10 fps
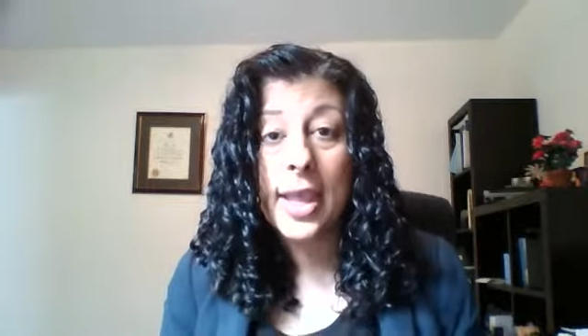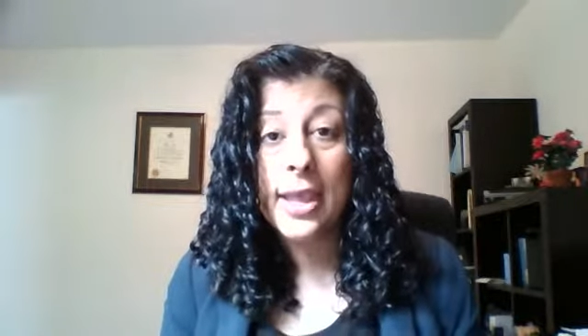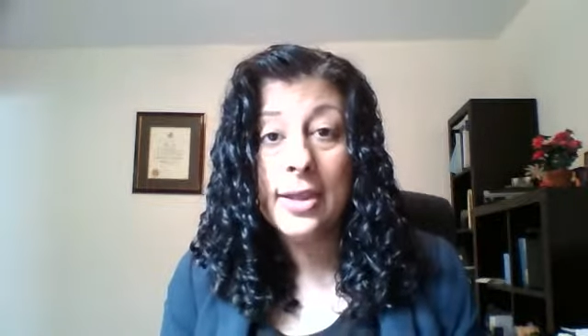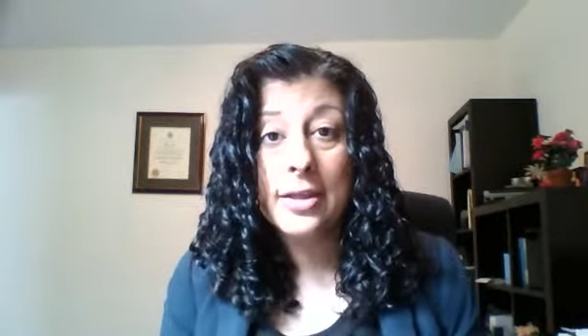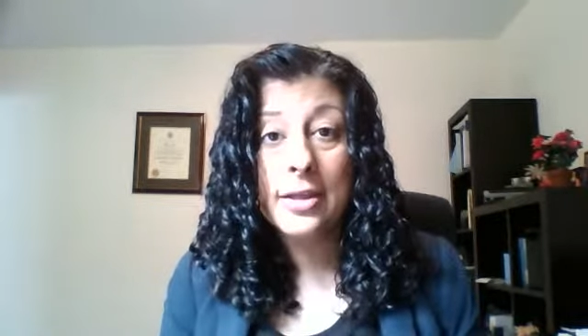
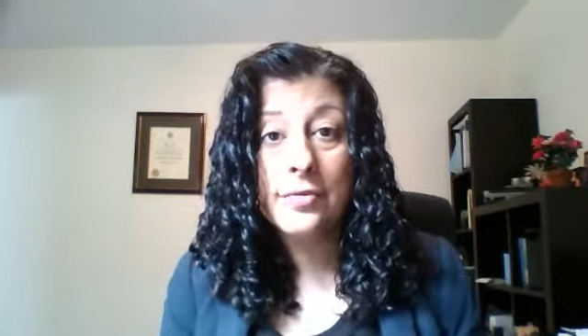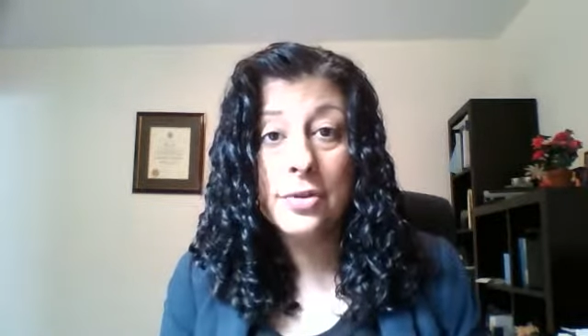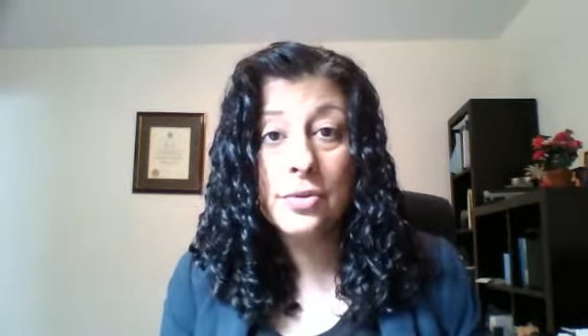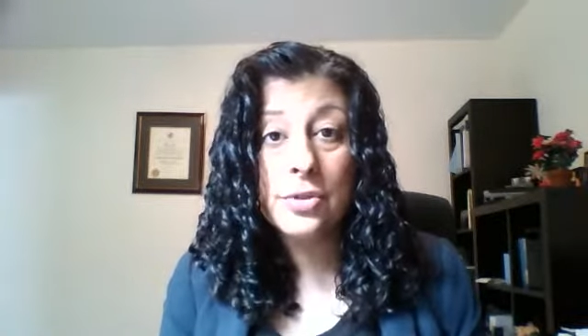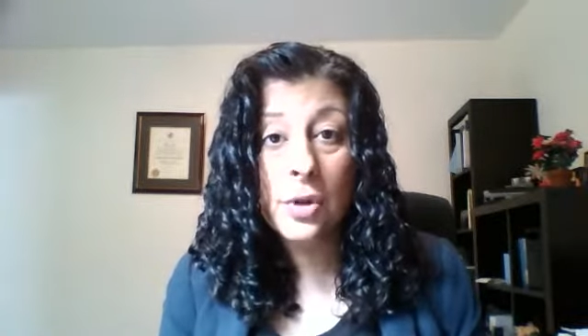And if
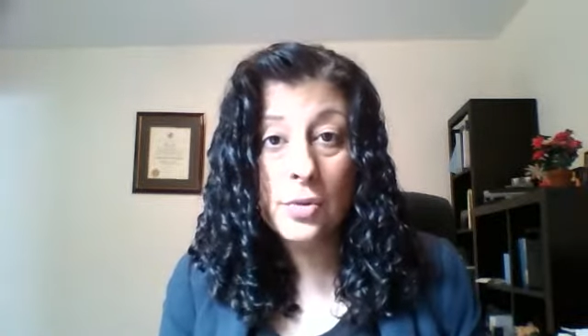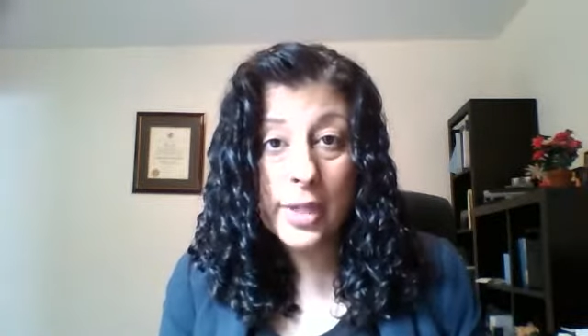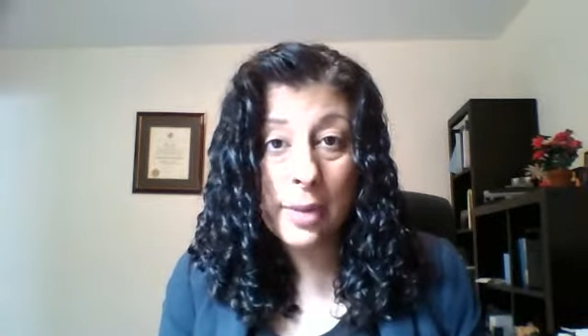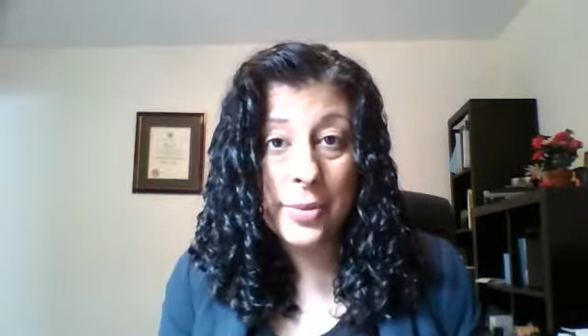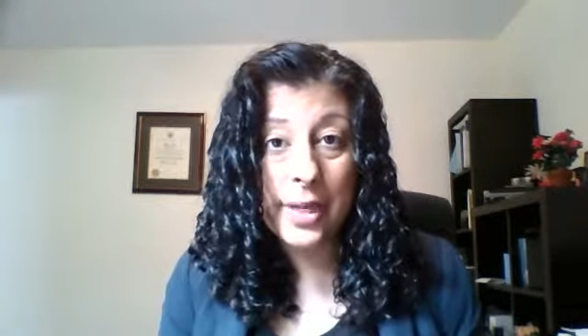you don't
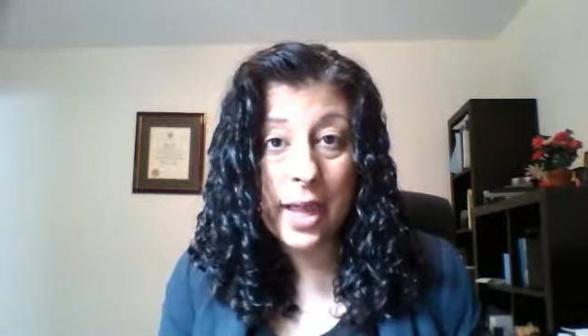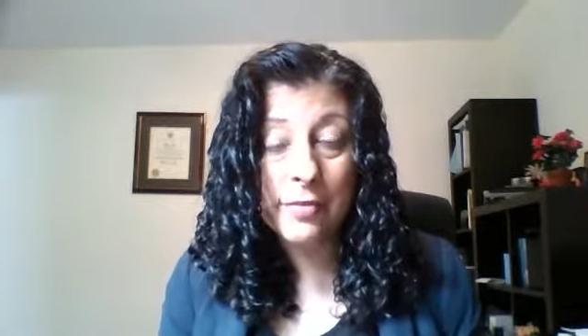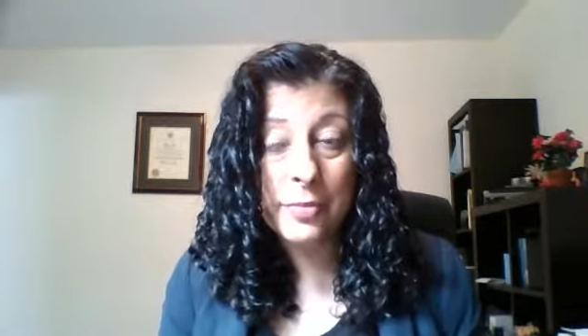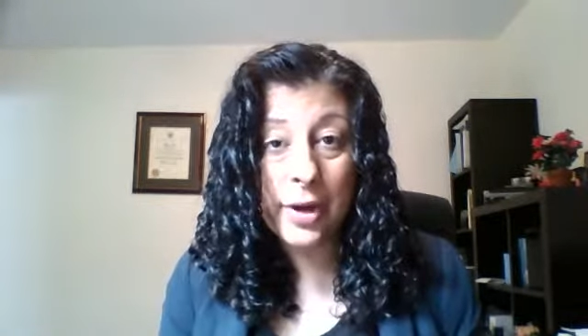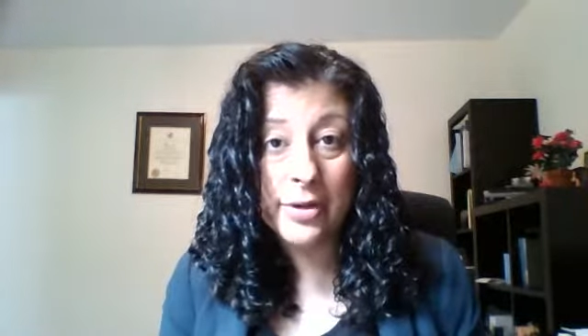happen to
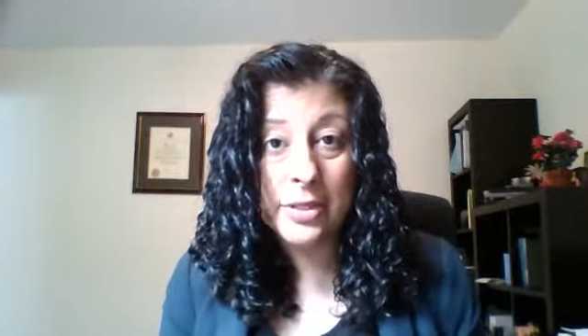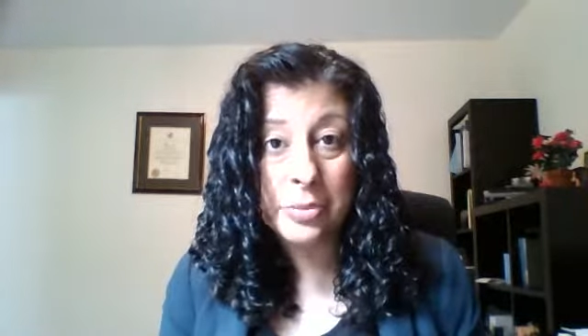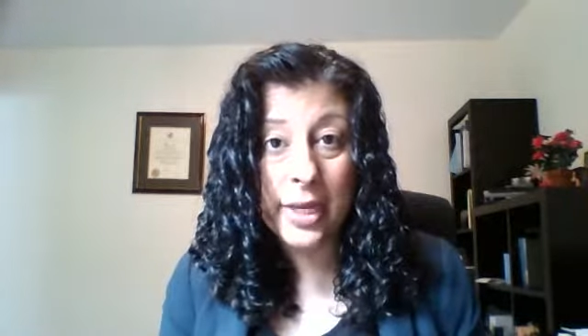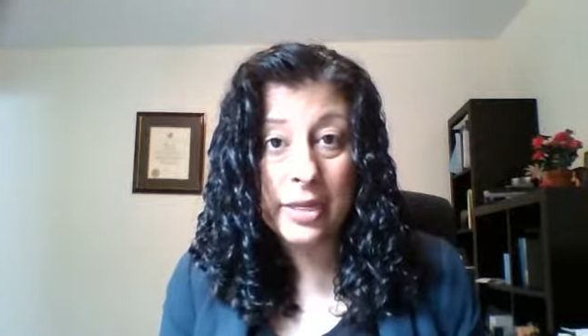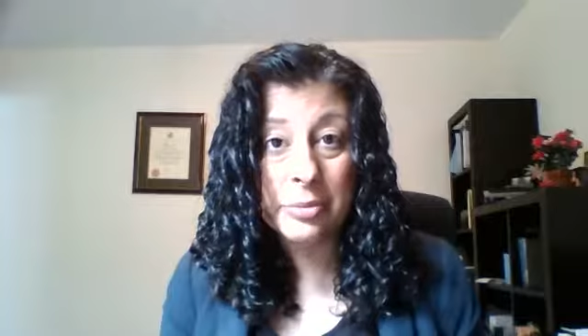have a
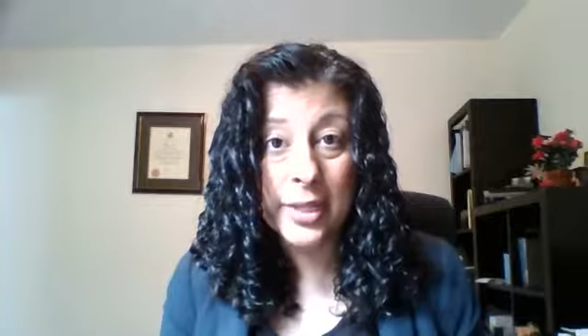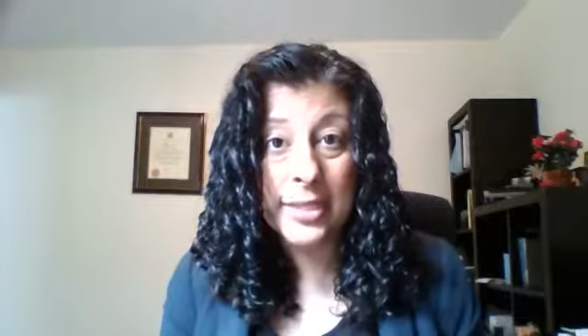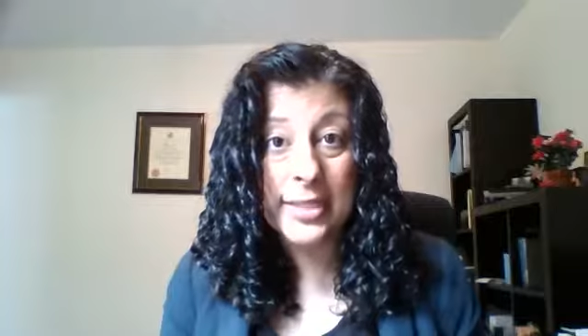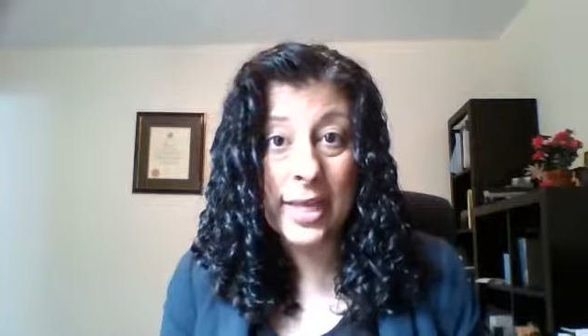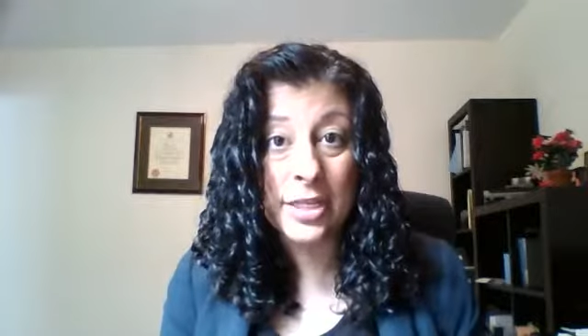parenting plan in
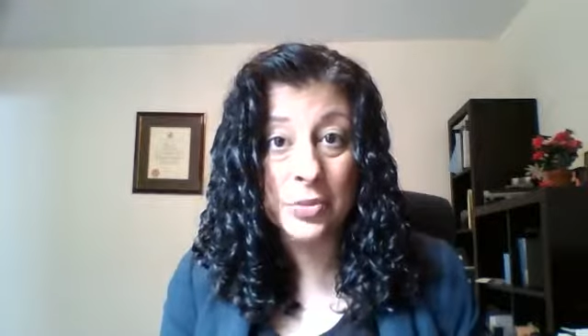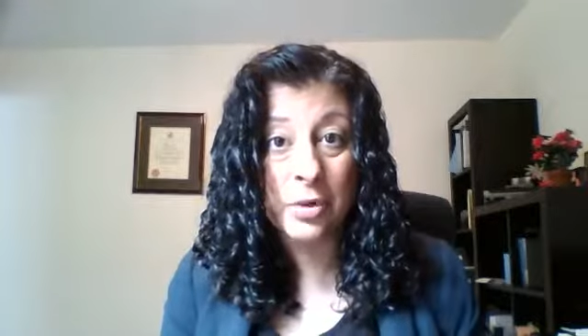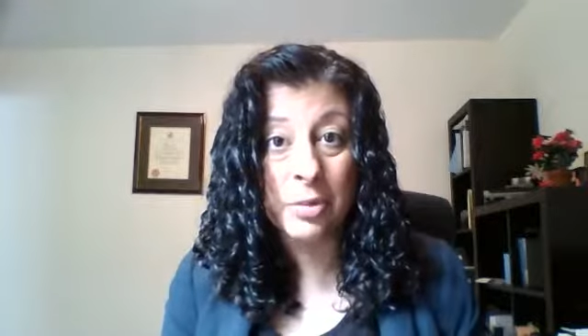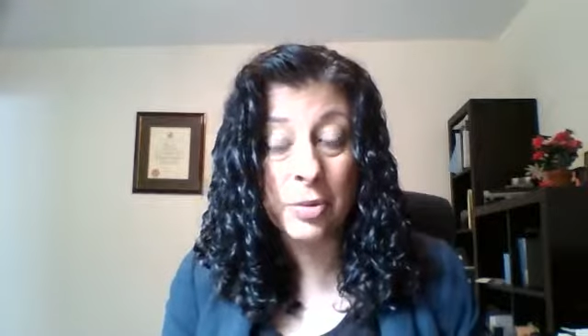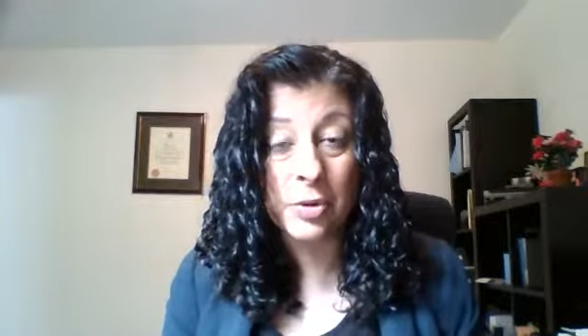place as
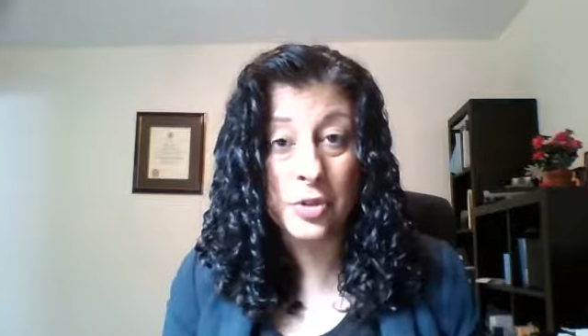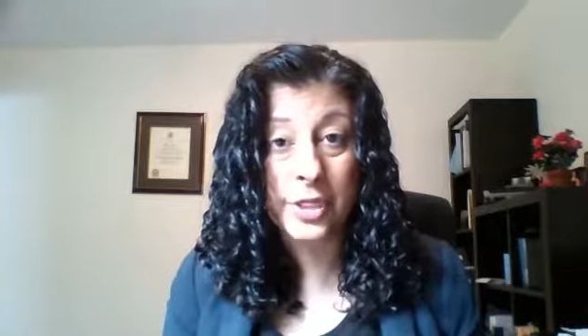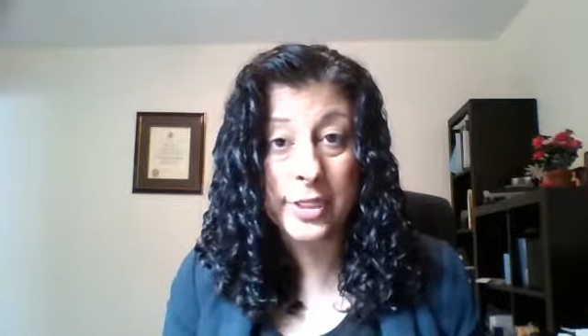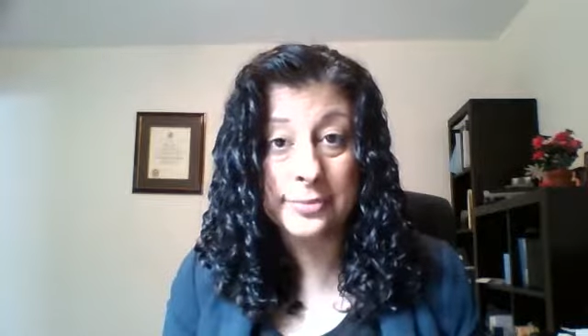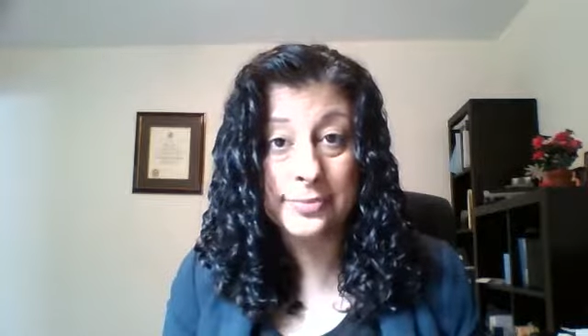we're
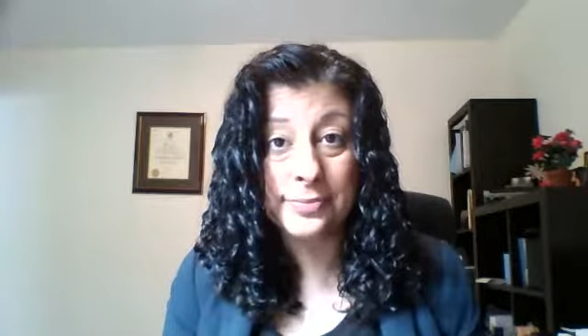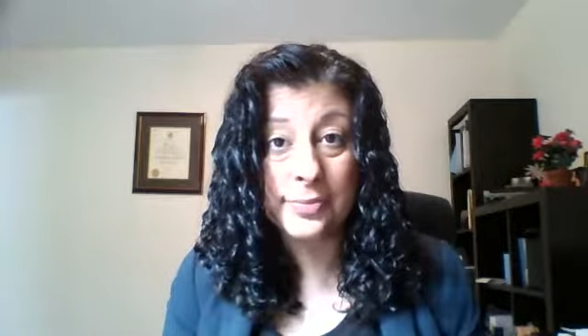approaching